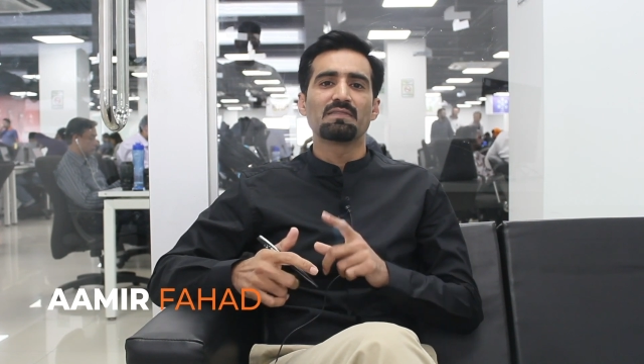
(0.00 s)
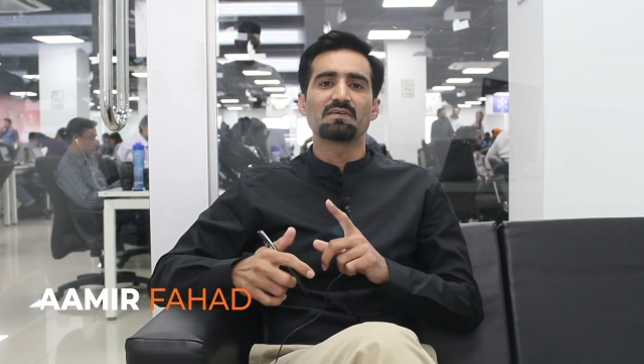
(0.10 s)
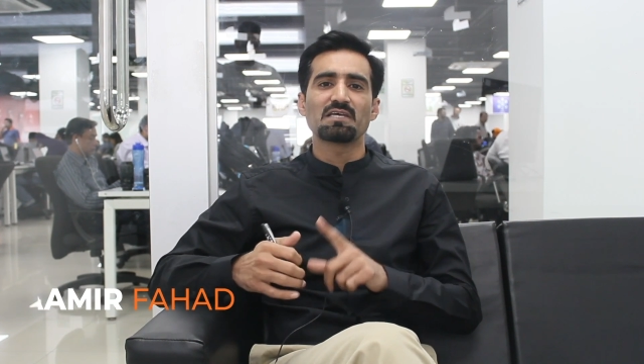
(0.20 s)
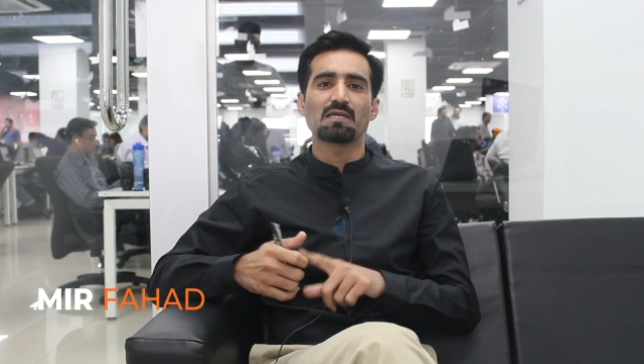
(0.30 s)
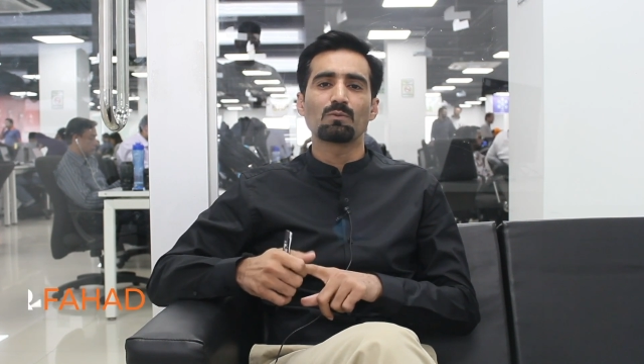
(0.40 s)

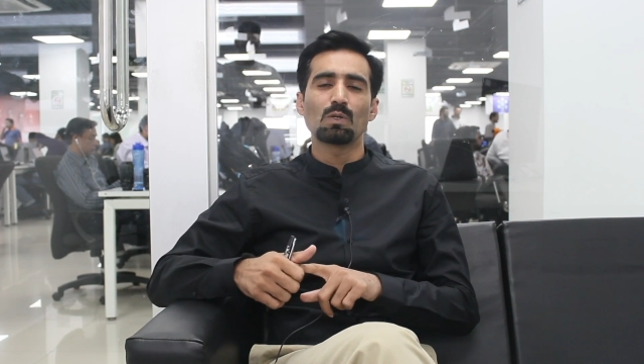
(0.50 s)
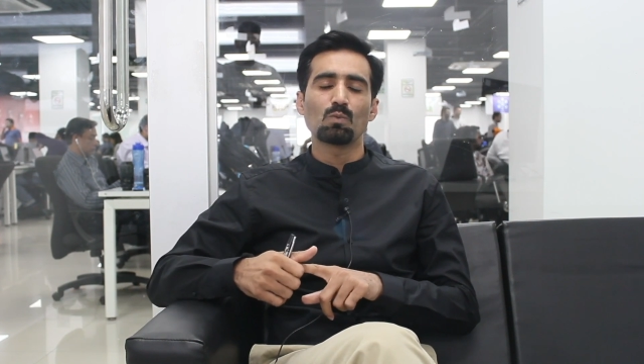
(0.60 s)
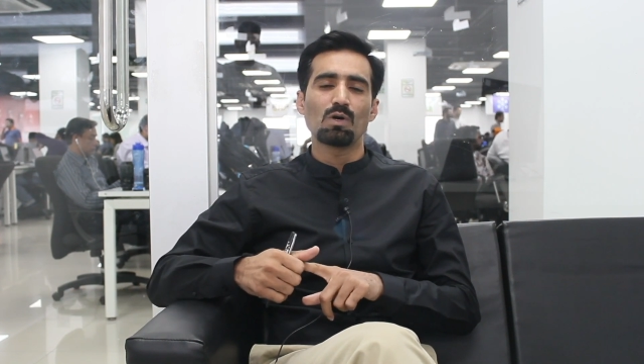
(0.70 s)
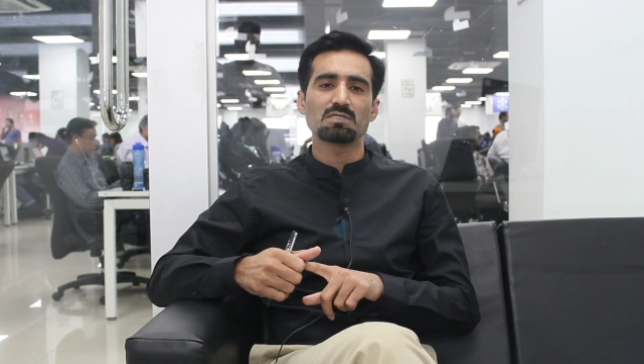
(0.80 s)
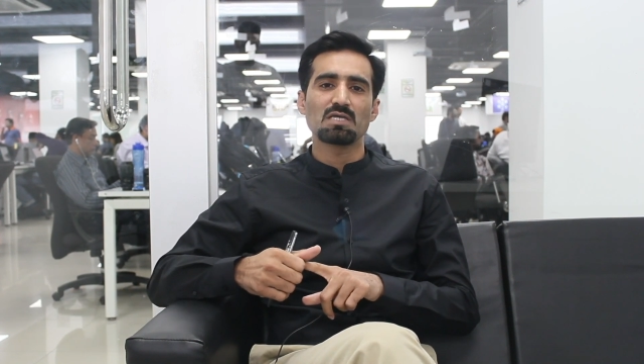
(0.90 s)
The second one
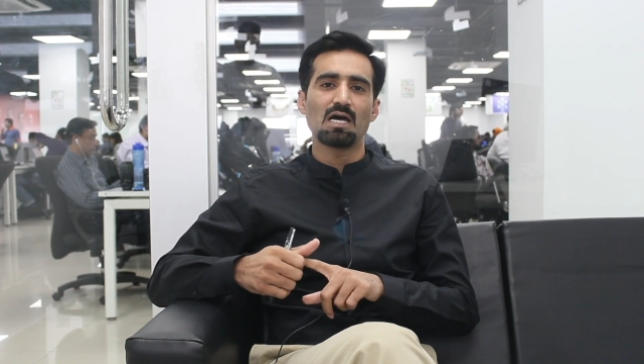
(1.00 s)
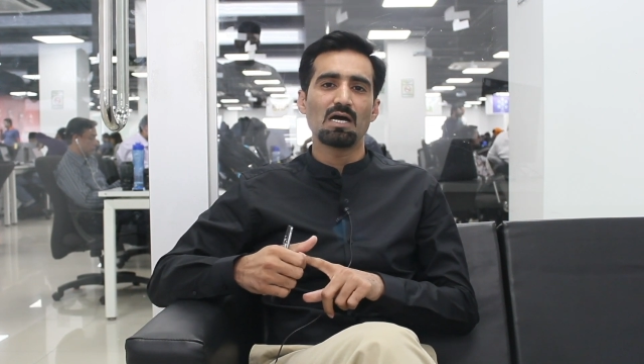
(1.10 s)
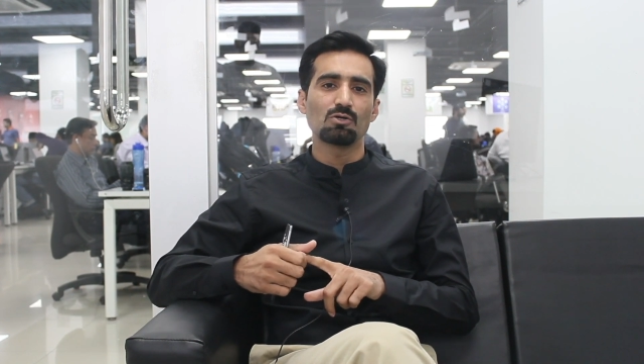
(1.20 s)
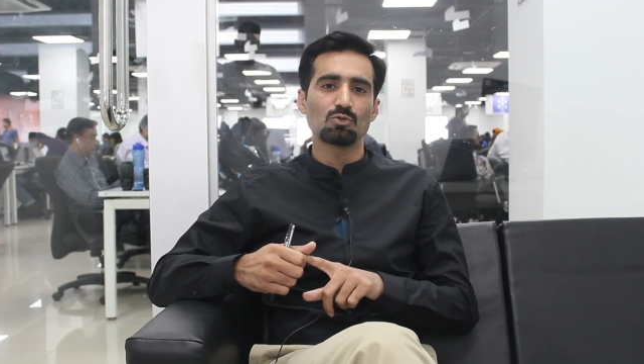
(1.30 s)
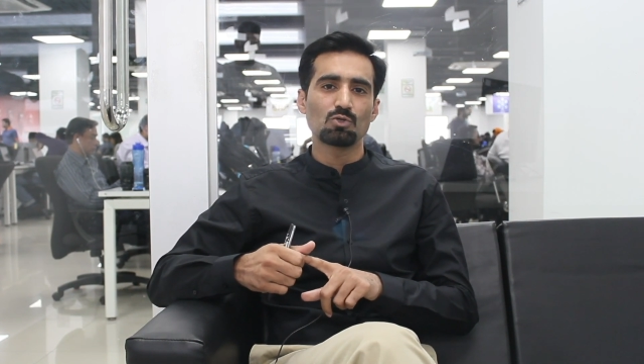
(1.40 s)
was
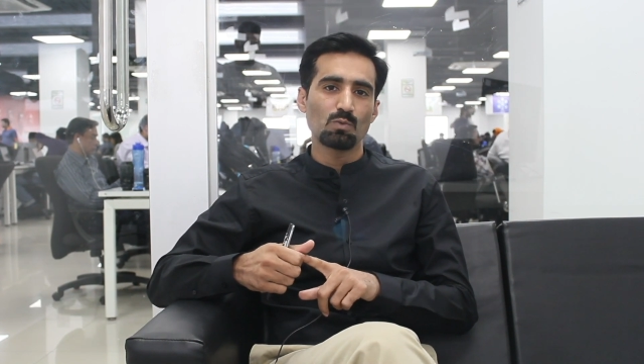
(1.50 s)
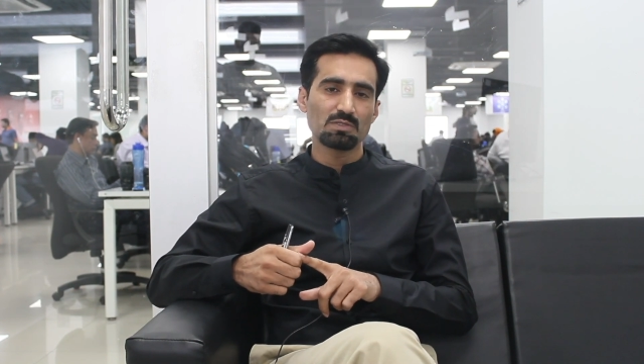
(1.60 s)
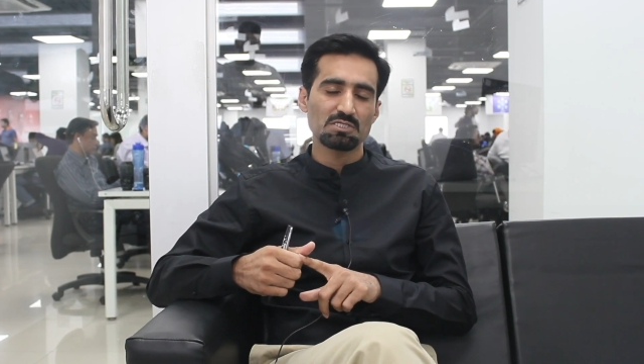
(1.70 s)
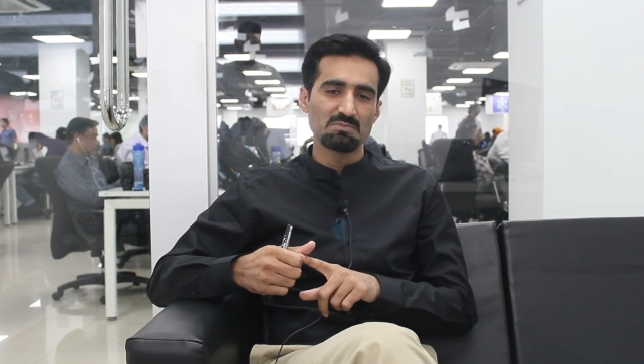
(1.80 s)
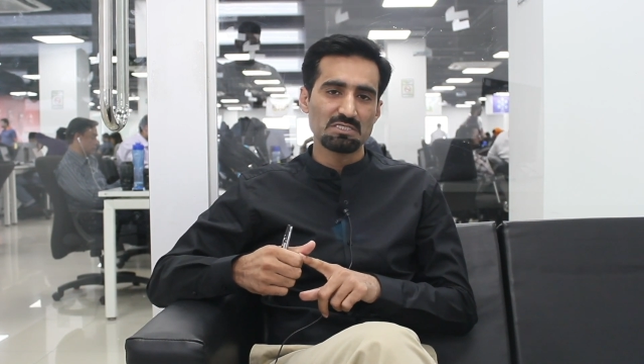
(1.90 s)
how to cover
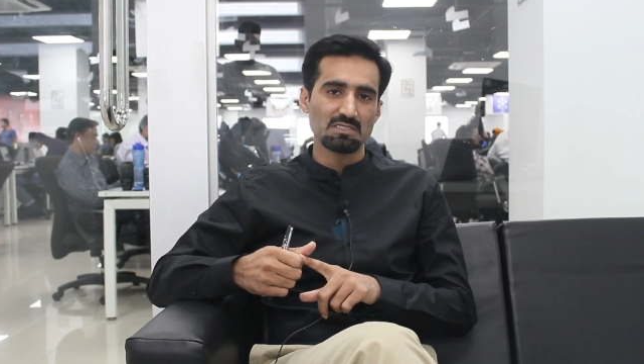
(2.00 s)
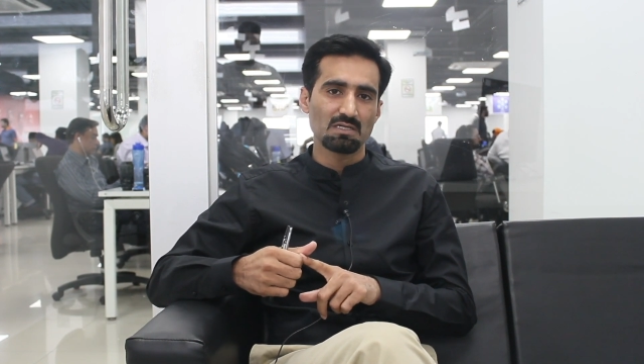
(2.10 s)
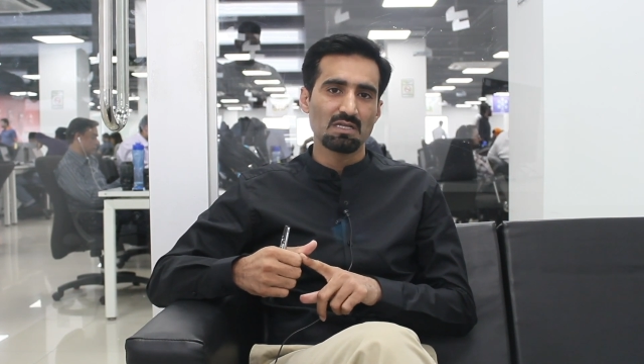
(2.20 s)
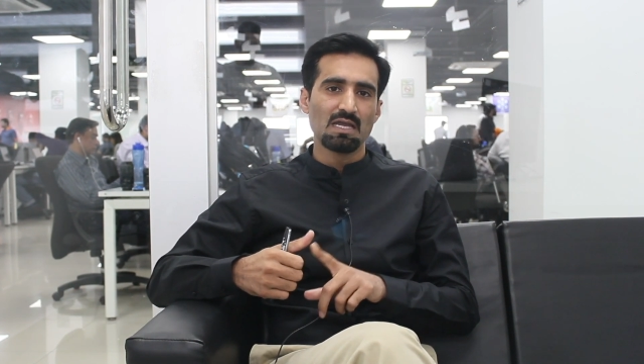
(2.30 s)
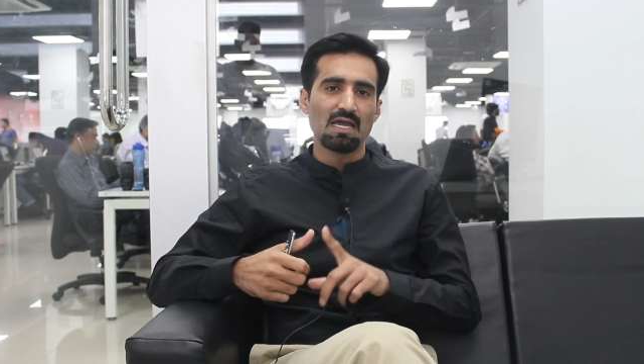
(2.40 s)
this material.